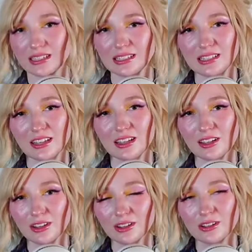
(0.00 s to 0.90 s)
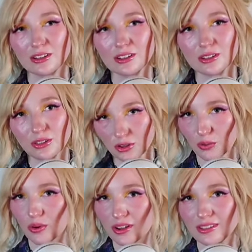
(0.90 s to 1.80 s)
is
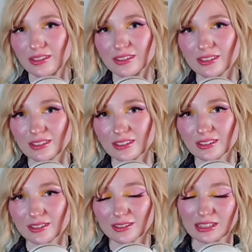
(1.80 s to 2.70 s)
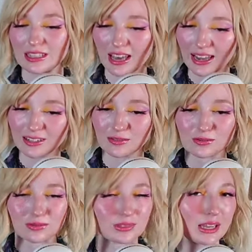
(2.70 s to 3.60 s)
the one that
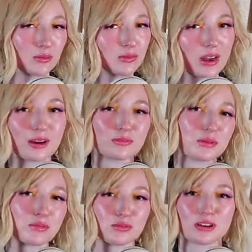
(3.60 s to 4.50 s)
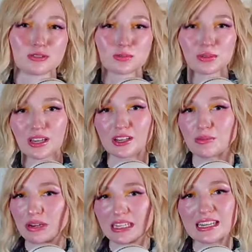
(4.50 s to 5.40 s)
like, I remember when I was
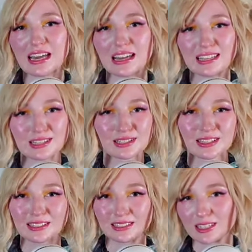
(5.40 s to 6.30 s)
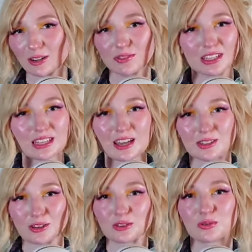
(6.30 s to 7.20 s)
playing on my DS and stuff like
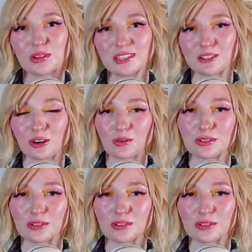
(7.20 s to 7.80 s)
that, they're the ones that are